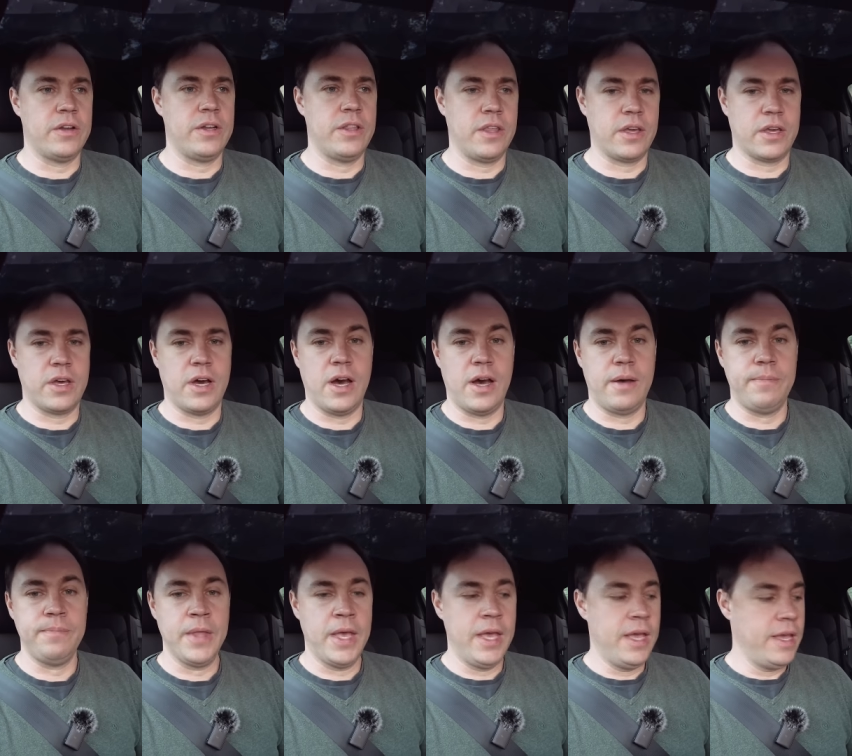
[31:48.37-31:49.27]
on in the
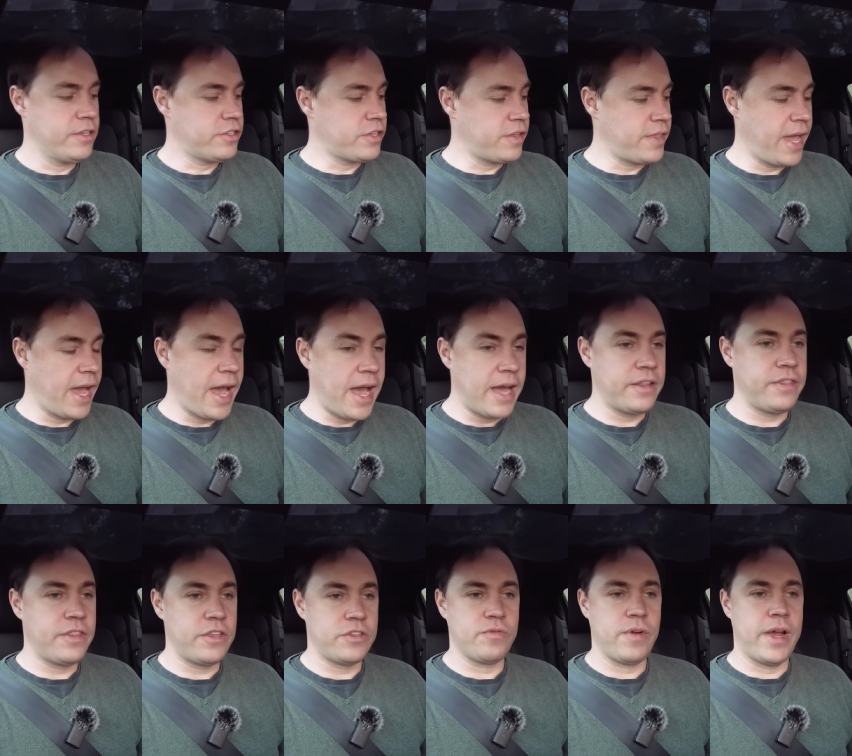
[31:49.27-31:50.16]
car. So they
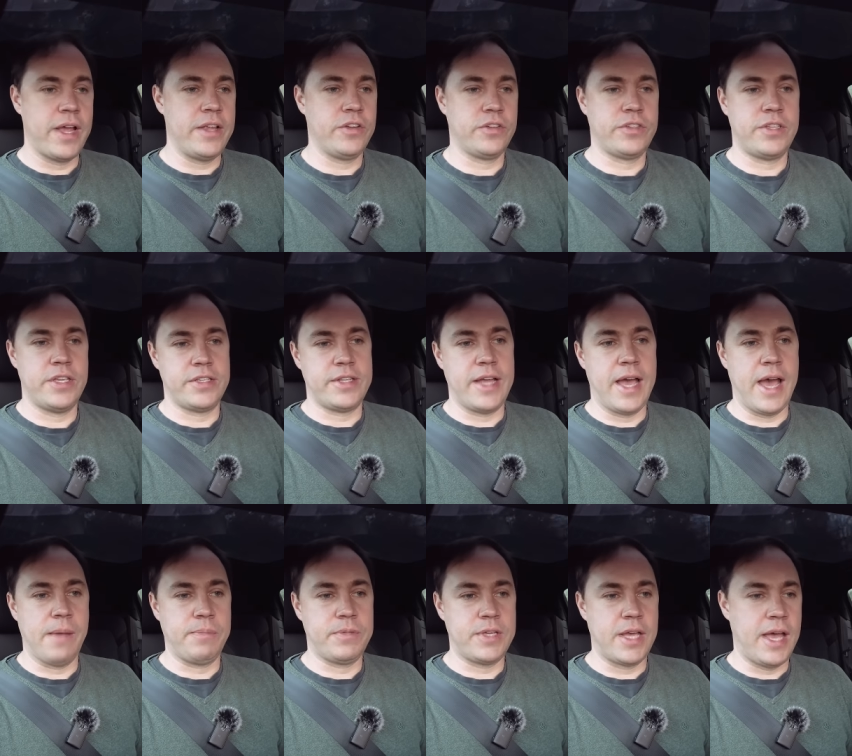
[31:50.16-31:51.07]
added this range assist
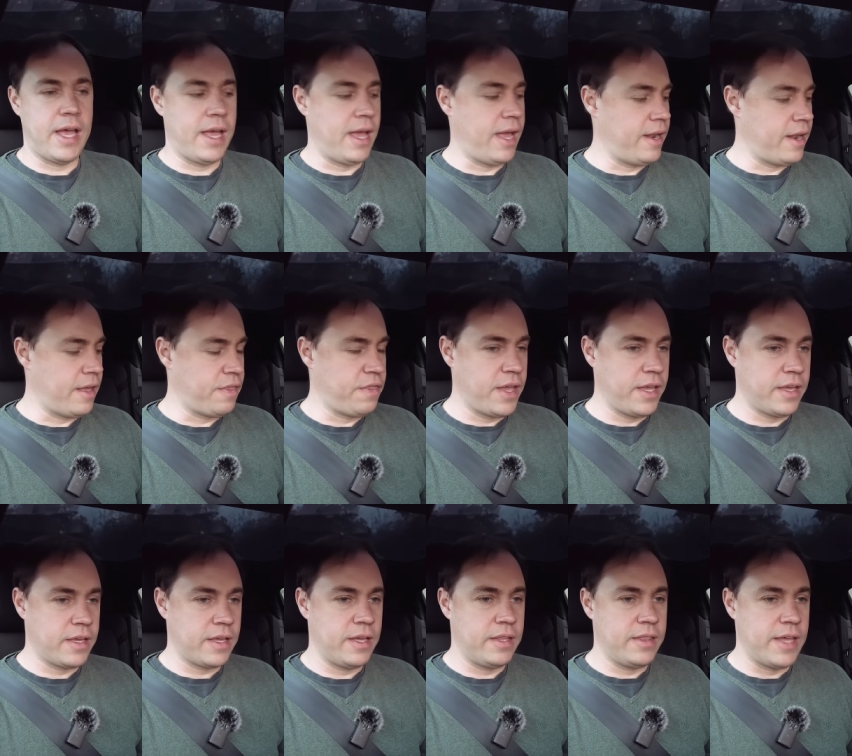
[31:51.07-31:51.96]
app, and I
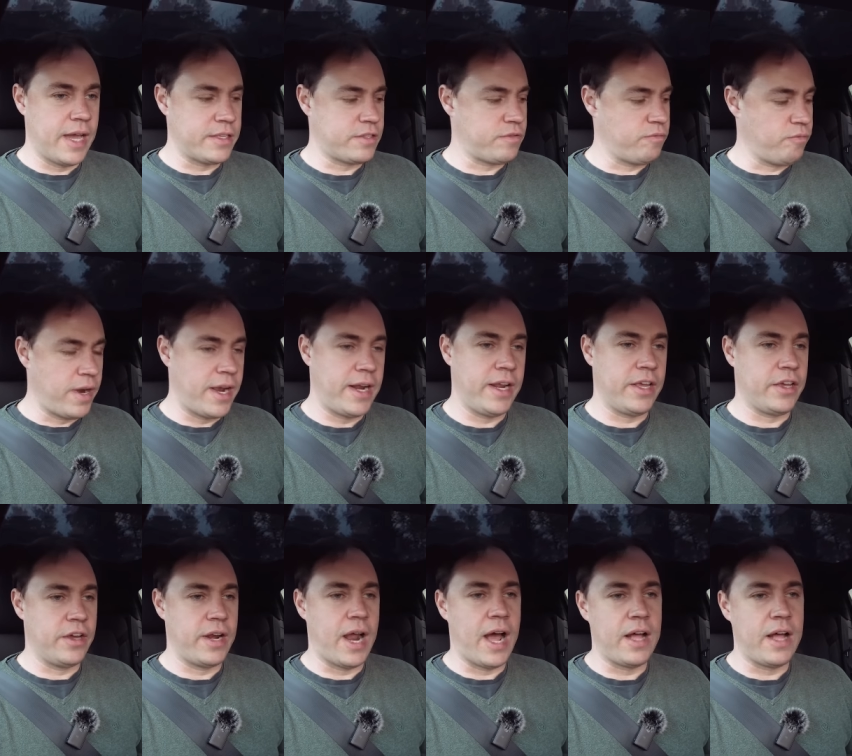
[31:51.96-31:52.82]
think that's really good.